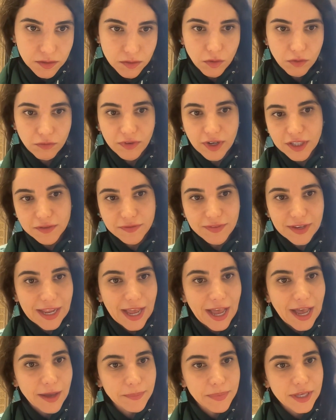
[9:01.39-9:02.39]
So what will
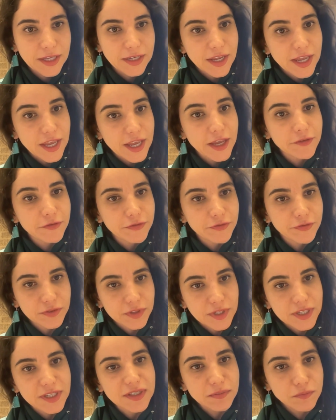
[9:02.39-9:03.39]
happen if
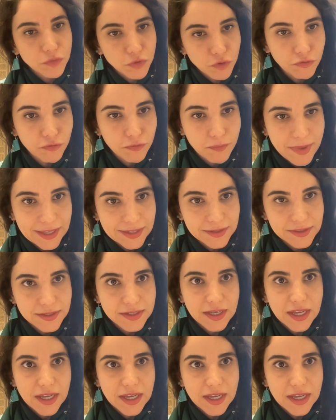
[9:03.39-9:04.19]
this movement